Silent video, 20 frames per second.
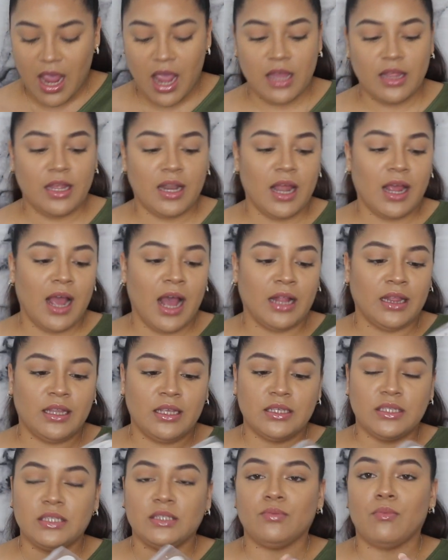and then I got
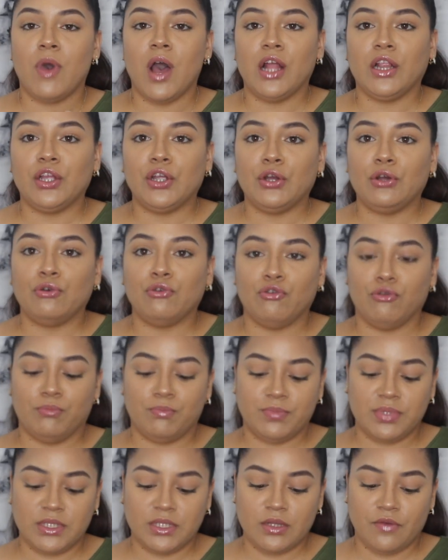these smaller
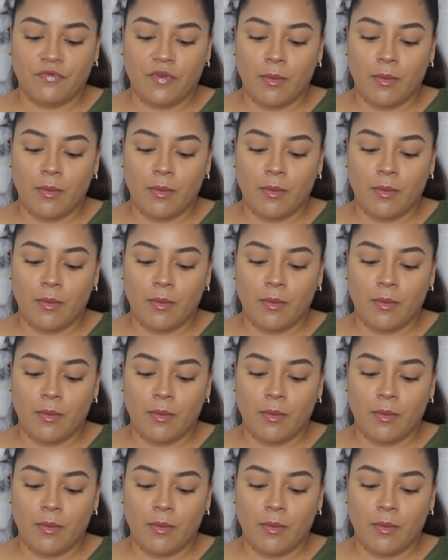hoops